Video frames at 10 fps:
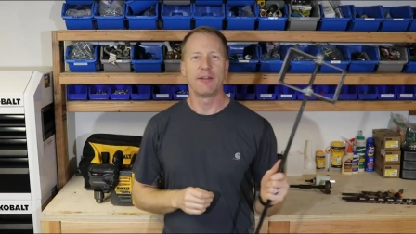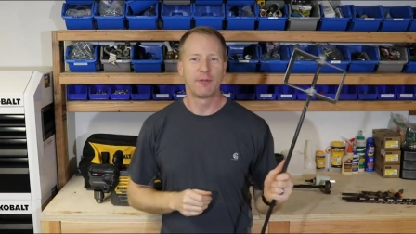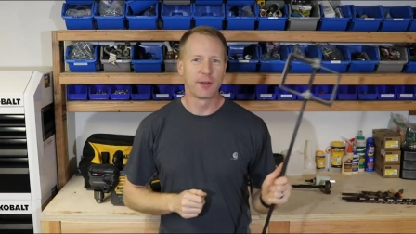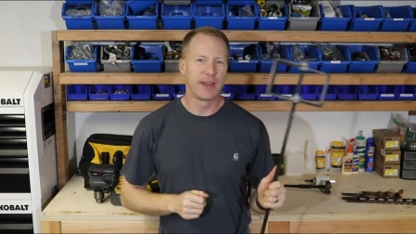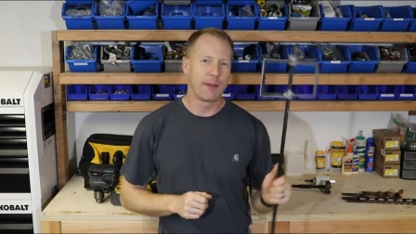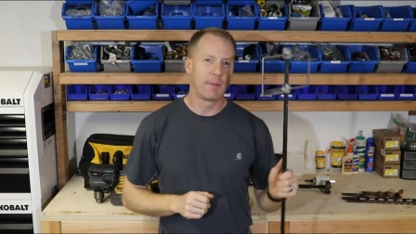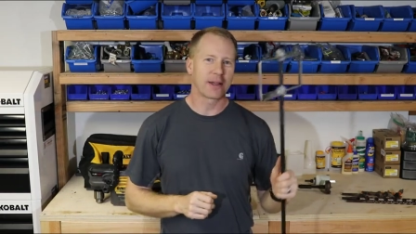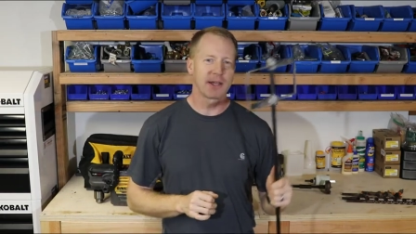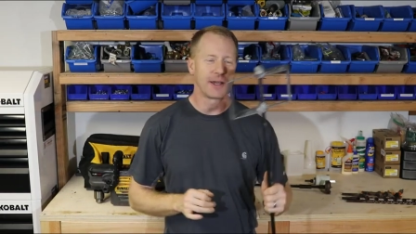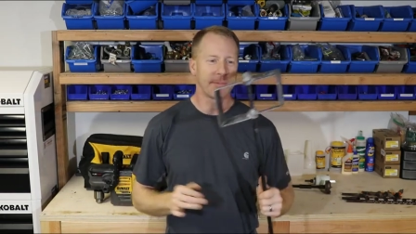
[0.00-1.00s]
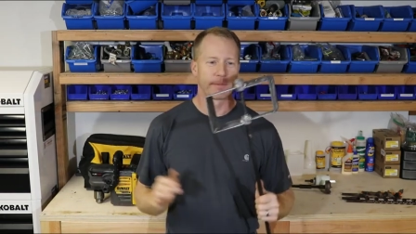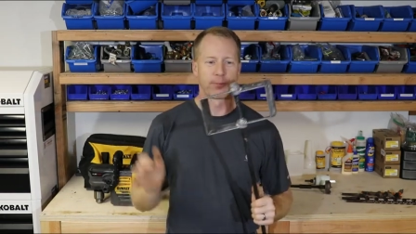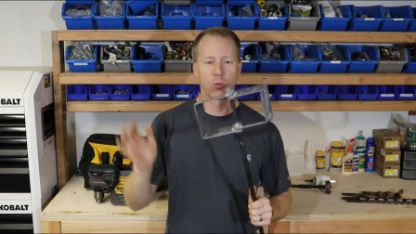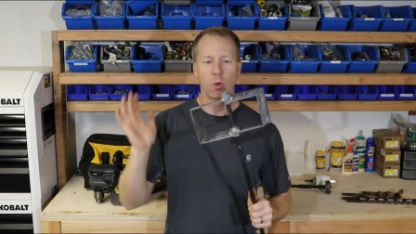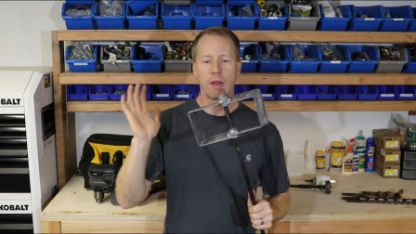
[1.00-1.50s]
filled that bucket up
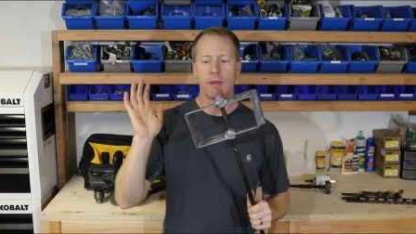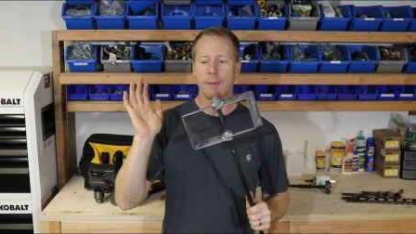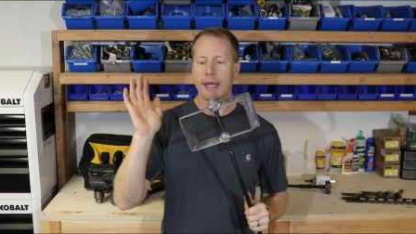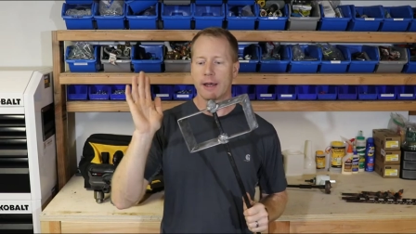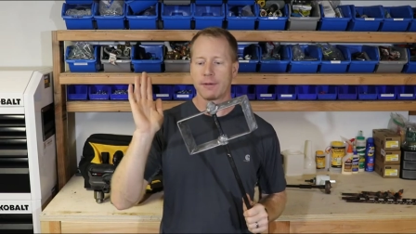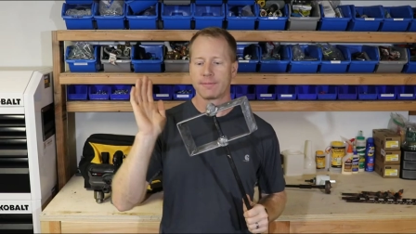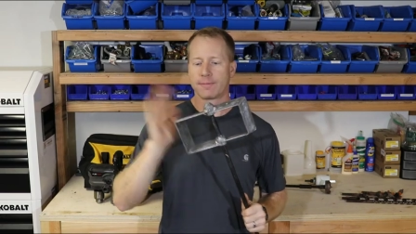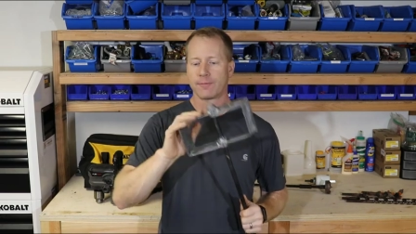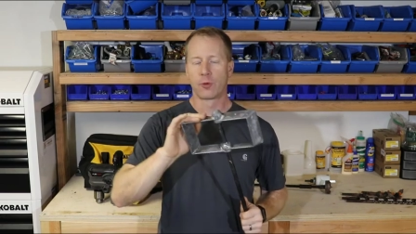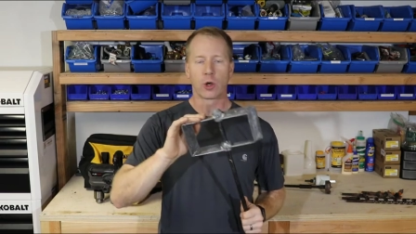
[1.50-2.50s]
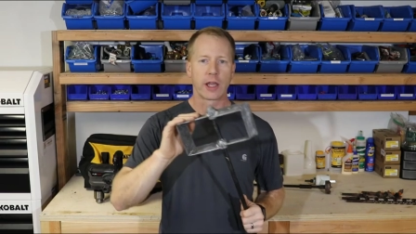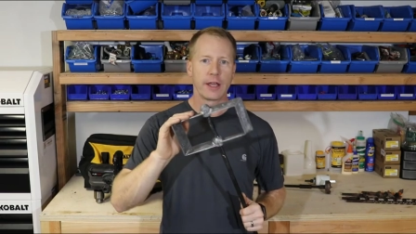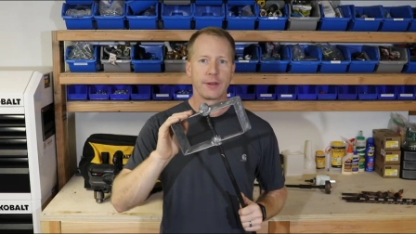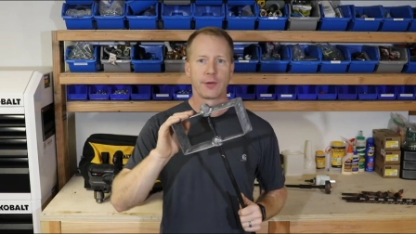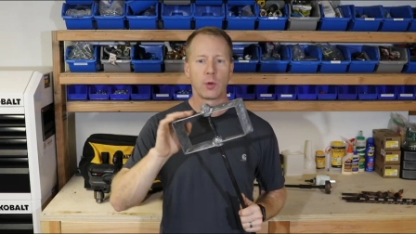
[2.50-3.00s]
with about 4
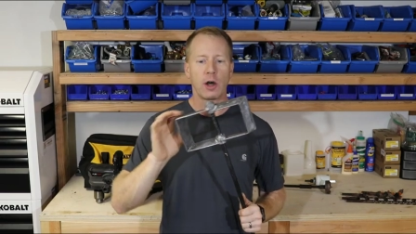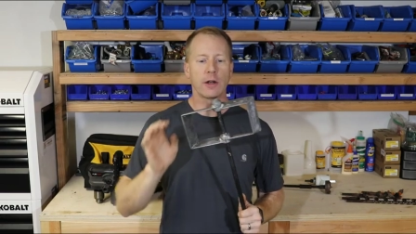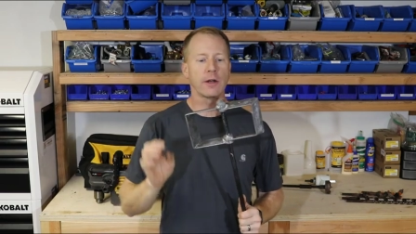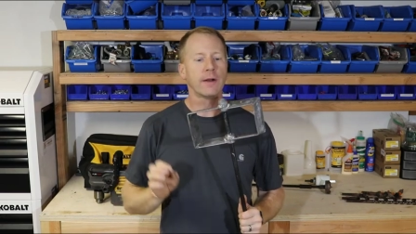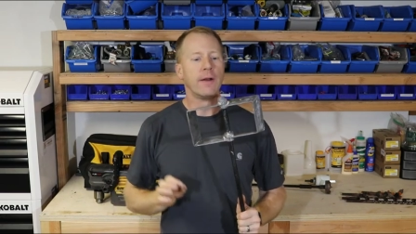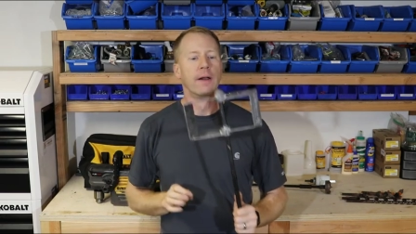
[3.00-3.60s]
gallons of water,